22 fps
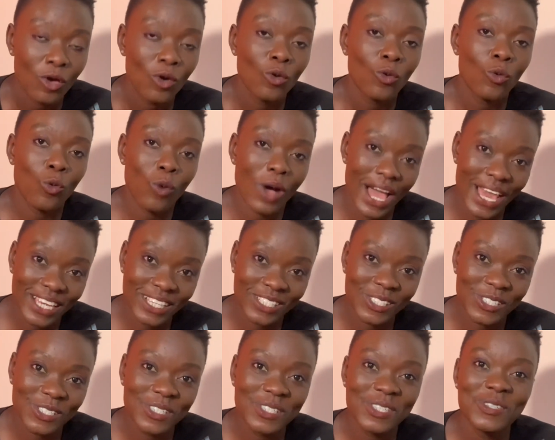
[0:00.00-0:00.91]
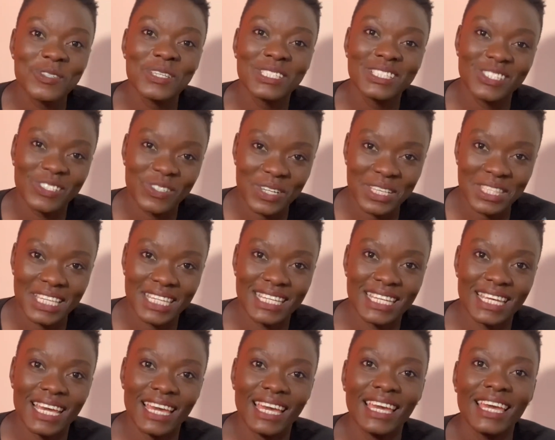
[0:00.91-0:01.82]
Why should you do it during the
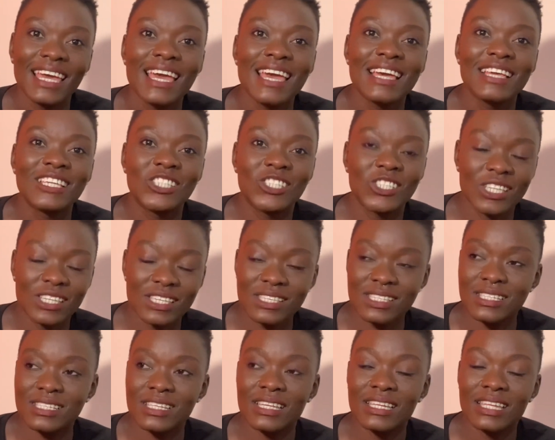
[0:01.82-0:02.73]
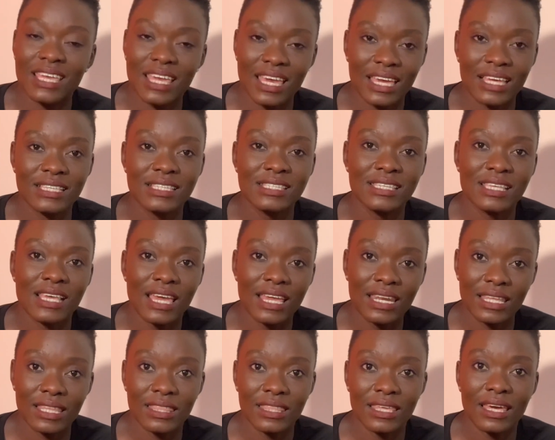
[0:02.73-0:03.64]
day? Just in case
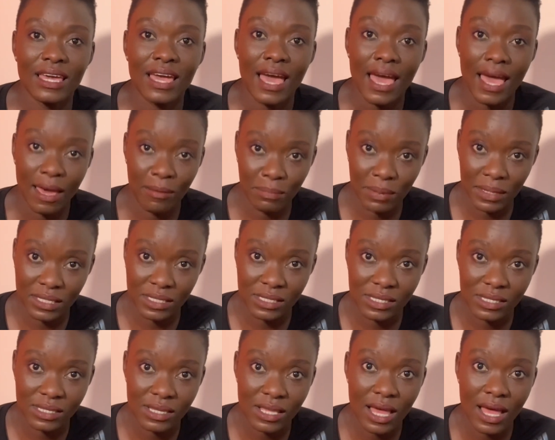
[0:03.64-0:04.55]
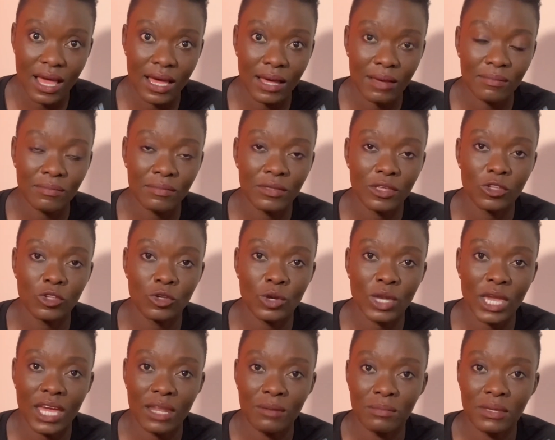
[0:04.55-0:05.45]
anything happens, um, you
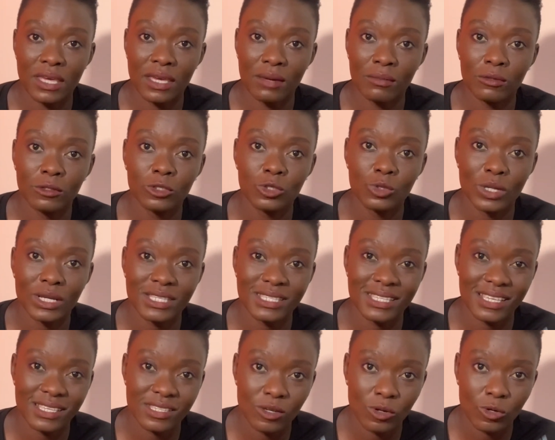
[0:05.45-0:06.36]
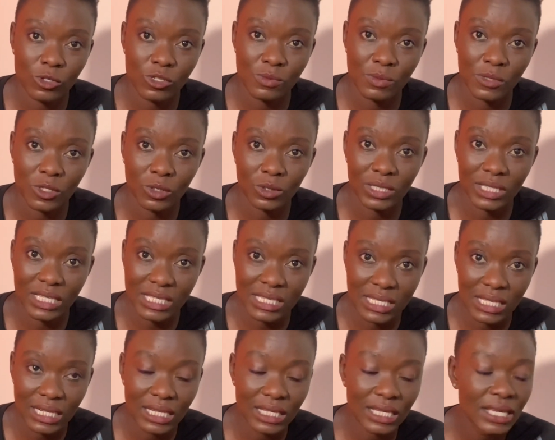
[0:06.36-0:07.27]
can be able to access a hospital
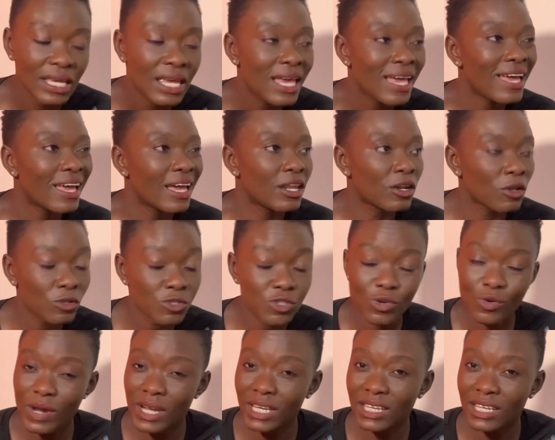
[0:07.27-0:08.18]
easily. And also right